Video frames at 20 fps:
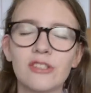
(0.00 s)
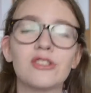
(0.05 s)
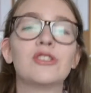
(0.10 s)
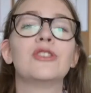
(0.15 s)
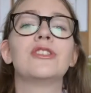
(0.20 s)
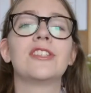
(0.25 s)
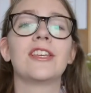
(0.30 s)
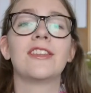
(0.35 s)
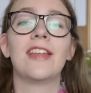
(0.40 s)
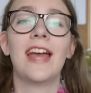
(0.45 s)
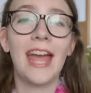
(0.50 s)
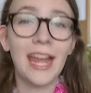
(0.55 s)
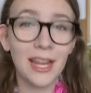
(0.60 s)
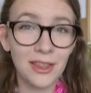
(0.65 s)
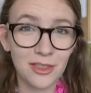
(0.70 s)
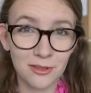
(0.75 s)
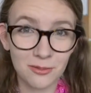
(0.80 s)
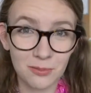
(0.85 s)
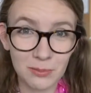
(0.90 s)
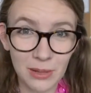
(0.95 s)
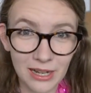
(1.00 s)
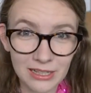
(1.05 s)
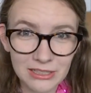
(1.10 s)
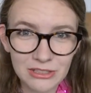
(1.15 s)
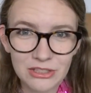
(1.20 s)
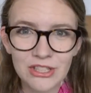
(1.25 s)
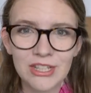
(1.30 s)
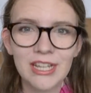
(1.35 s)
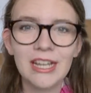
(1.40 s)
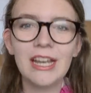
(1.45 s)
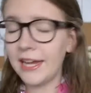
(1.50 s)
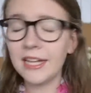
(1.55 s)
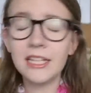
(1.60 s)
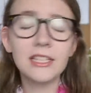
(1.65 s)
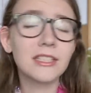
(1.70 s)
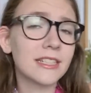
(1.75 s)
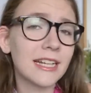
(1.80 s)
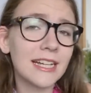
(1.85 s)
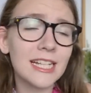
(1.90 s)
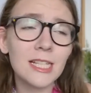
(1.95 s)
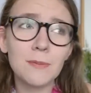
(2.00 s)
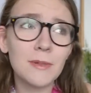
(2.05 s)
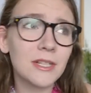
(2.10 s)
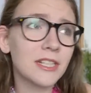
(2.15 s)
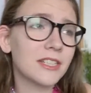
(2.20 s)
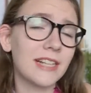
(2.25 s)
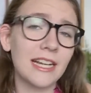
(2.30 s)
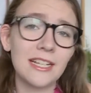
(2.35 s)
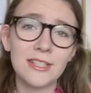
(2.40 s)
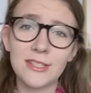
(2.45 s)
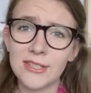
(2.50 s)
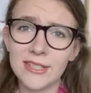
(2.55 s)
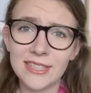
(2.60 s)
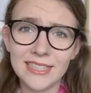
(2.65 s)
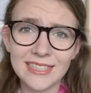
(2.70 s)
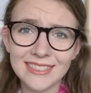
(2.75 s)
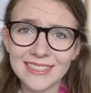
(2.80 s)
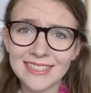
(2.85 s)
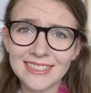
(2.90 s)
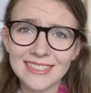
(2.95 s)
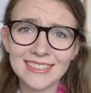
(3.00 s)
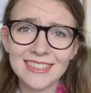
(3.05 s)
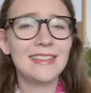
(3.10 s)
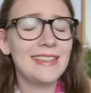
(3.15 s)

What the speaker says: Tuesday the 8th of March. And look, it's been a great 2 years.